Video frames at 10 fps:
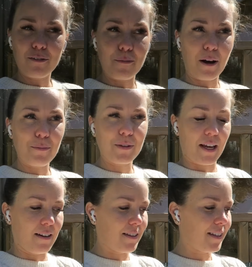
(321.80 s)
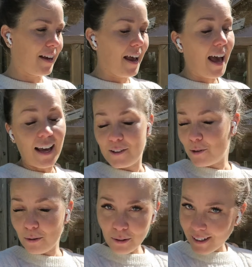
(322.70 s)
from Homesense. And
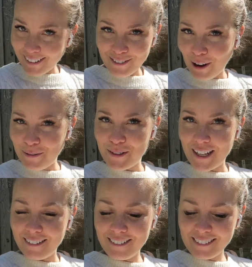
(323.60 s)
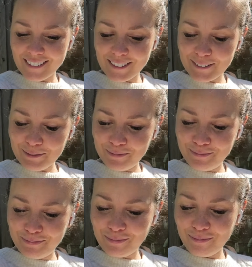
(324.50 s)
talking of Homesense,
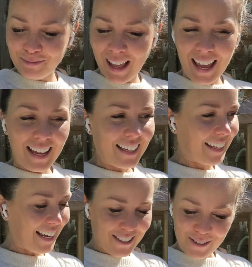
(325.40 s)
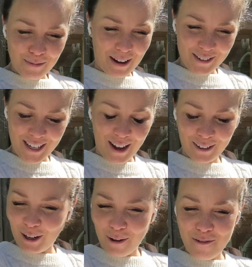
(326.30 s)
guess who's about to
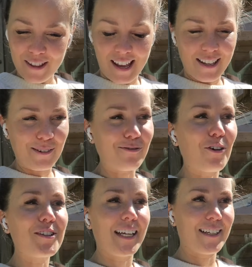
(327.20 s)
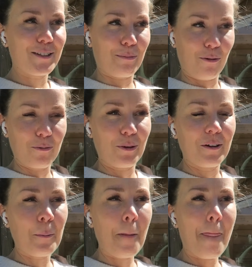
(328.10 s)
go over there? So I've got a dentist
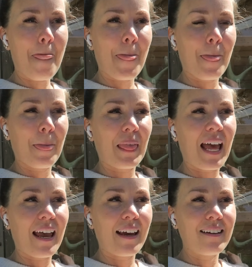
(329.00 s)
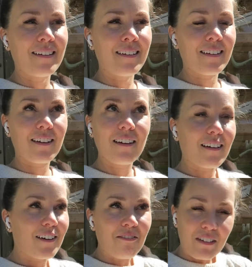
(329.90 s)
appointment, and
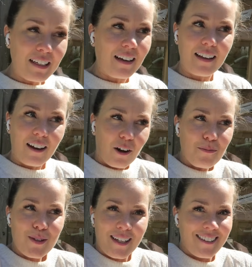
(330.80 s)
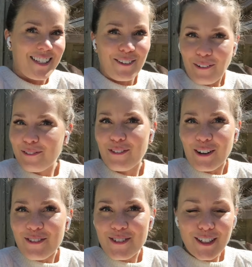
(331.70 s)
conveniently Homesense is en
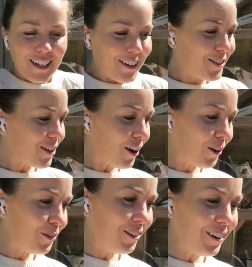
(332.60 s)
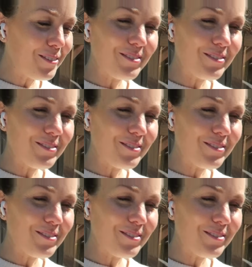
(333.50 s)
route. So